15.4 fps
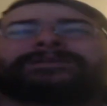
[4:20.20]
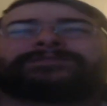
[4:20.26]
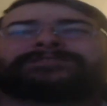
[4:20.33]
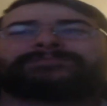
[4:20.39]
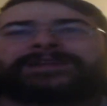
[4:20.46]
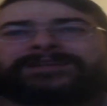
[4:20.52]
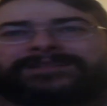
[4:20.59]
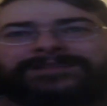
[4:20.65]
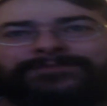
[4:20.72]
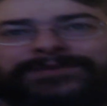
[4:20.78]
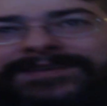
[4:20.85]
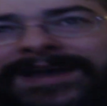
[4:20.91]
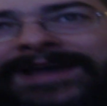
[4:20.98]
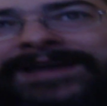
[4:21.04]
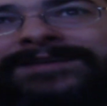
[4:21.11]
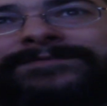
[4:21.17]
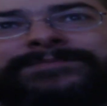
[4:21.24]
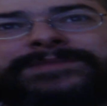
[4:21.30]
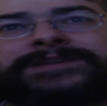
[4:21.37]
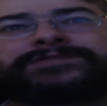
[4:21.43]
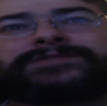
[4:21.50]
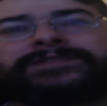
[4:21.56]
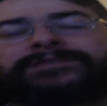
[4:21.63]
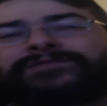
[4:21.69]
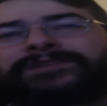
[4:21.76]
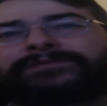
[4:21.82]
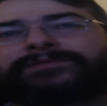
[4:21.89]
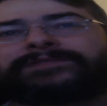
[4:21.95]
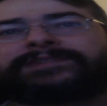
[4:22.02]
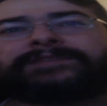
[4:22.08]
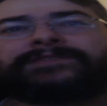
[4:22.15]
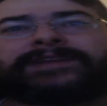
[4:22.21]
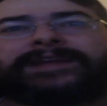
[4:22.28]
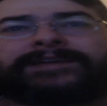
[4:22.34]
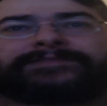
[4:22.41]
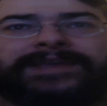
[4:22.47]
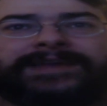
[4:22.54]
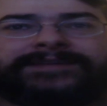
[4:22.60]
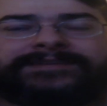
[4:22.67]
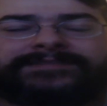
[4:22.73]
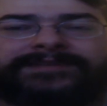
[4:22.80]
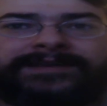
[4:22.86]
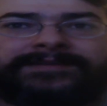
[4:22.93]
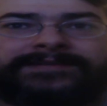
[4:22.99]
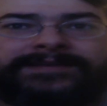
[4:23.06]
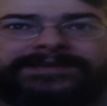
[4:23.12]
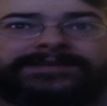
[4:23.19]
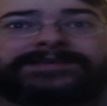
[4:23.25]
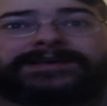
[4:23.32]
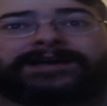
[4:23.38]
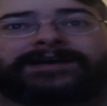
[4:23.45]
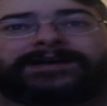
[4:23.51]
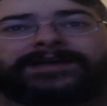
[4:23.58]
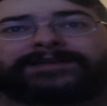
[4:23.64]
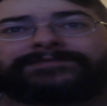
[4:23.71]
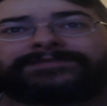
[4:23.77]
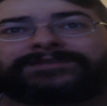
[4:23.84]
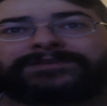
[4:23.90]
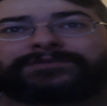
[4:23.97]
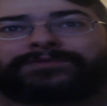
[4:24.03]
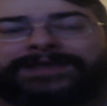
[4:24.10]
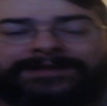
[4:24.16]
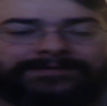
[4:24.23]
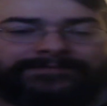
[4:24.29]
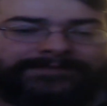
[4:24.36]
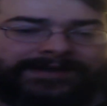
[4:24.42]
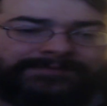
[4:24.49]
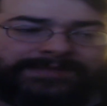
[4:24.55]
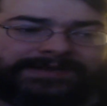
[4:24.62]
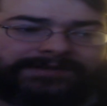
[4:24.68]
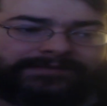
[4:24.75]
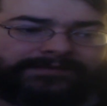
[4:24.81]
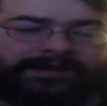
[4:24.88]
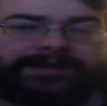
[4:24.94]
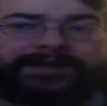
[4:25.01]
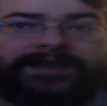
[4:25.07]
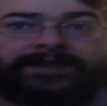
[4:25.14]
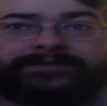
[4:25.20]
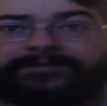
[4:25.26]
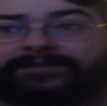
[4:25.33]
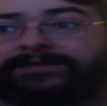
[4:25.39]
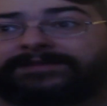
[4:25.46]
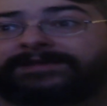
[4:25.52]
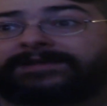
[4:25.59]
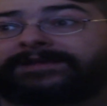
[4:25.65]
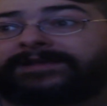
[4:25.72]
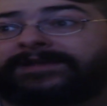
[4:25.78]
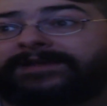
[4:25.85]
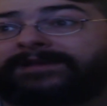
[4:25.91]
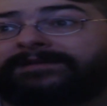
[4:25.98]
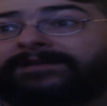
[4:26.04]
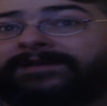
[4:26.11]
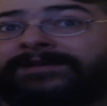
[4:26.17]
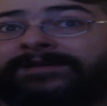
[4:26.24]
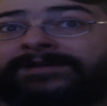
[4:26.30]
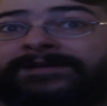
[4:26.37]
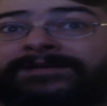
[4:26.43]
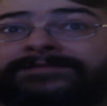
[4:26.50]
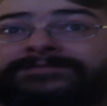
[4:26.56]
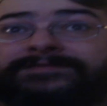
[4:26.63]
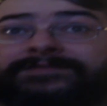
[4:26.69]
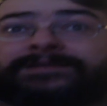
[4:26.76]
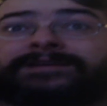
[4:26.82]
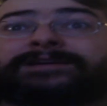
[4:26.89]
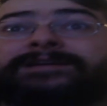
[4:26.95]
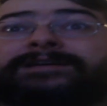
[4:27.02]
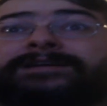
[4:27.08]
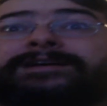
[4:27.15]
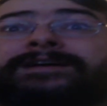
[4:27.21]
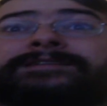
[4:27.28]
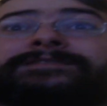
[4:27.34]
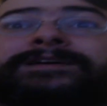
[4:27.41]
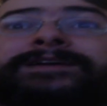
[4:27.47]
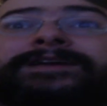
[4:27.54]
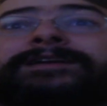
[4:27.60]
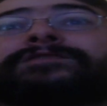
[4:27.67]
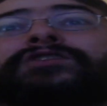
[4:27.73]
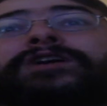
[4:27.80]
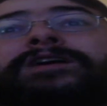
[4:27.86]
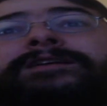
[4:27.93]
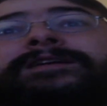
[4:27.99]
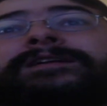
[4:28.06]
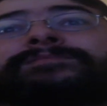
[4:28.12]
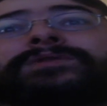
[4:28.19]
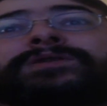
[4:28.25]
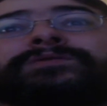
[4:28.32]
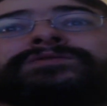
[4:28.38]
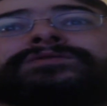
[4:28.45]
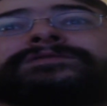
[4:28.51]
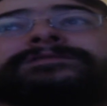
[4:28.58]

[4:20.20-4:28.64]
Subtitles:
was medically retired from injuries received in Afghanistan. I have a degree in environmental studies, and I like talking about